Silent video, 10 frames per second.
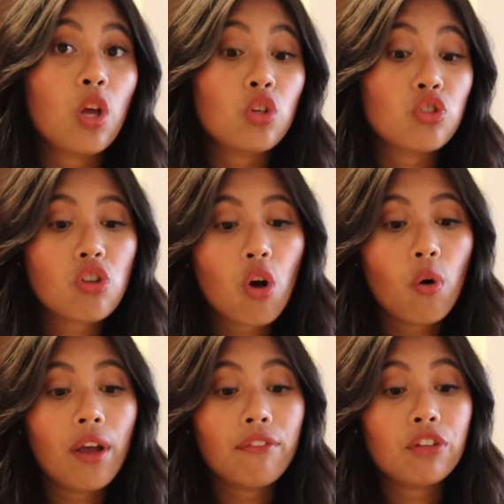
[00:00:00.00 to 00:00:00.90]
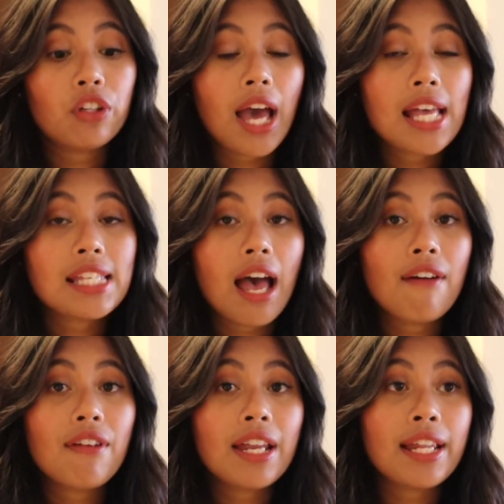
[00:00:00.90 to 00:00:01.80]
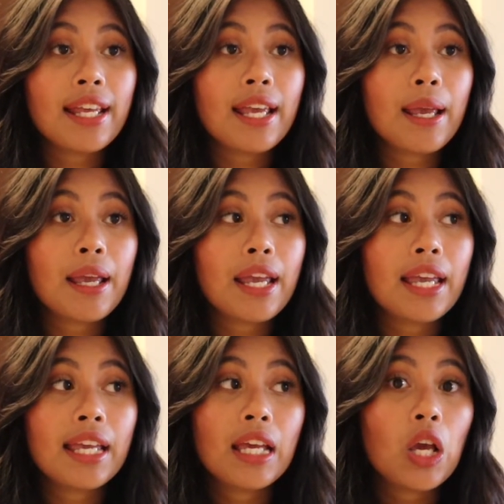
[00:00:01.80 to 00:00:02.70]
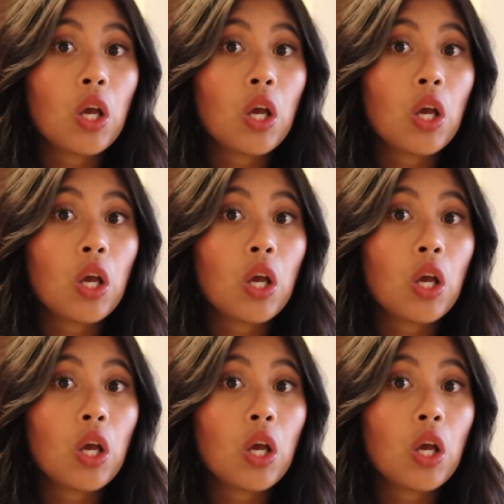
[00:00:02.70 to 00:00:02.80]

So if you guys have any